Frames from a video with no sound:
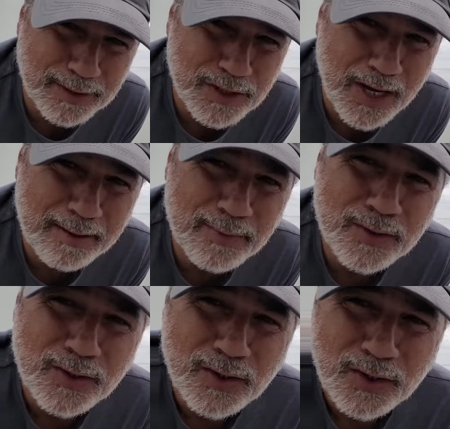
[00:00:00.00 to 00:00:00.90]
time.
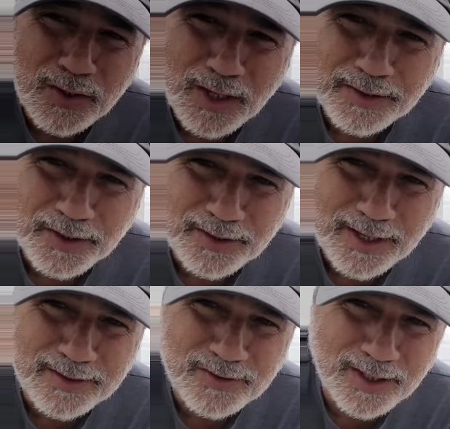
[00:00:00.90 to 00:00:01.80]
I think
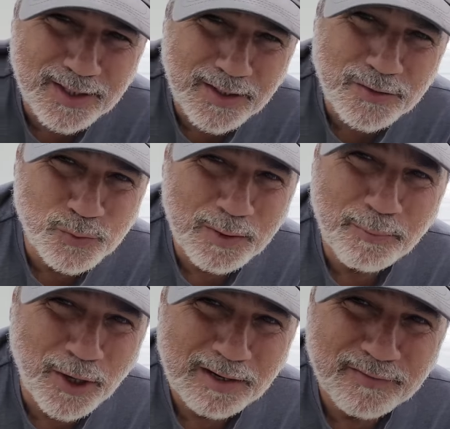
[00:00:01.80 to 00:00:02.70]
that uh, that's one
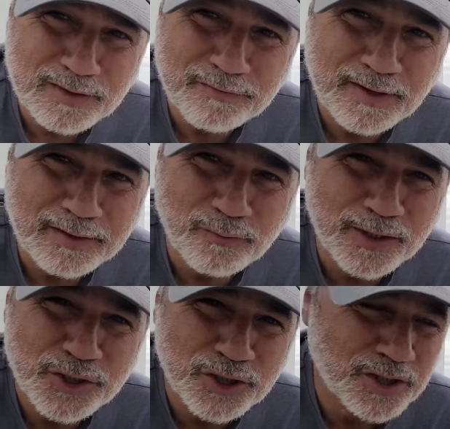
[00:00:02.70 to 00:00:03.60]
part of it. If I rush,